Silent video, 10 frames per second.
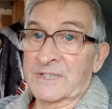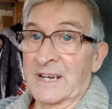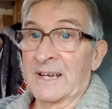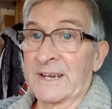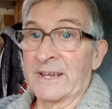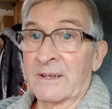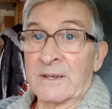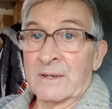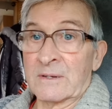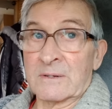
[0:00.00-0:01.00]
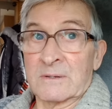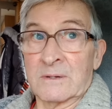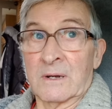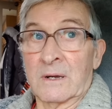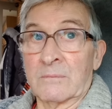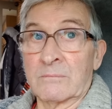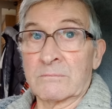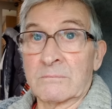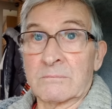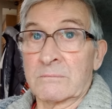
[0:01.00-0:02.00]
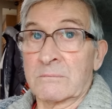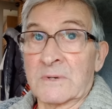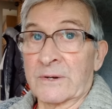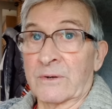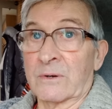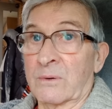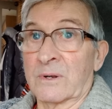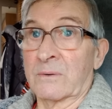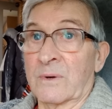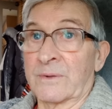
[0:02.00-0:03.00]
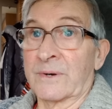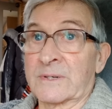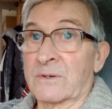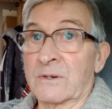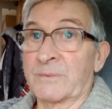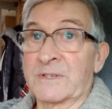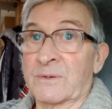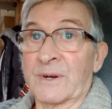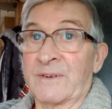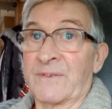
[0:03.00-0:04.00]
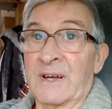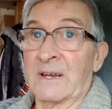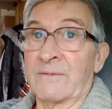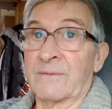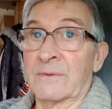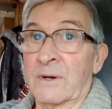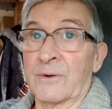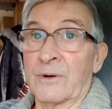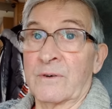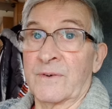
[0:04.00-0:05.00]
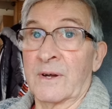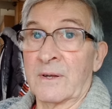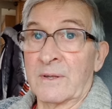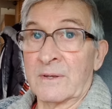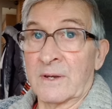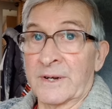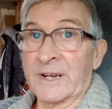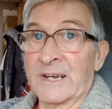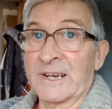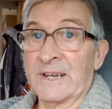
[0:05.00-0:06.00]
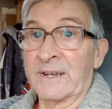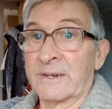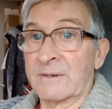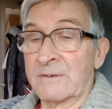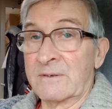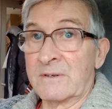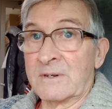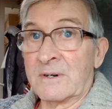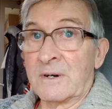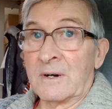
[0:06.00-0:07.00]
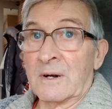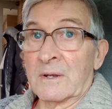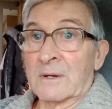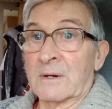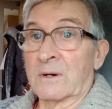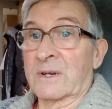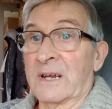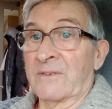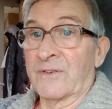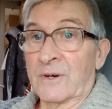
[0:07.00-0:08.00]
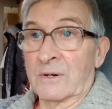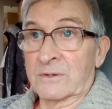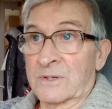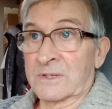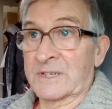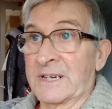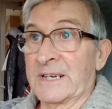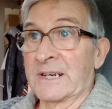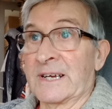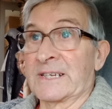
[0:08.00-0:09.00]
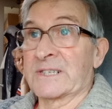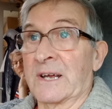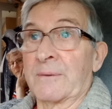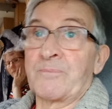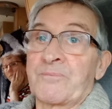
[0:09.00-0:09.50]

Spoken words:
site. I don't know whether it's going to be 25 or over a night. Okay, folks, we'll see you later.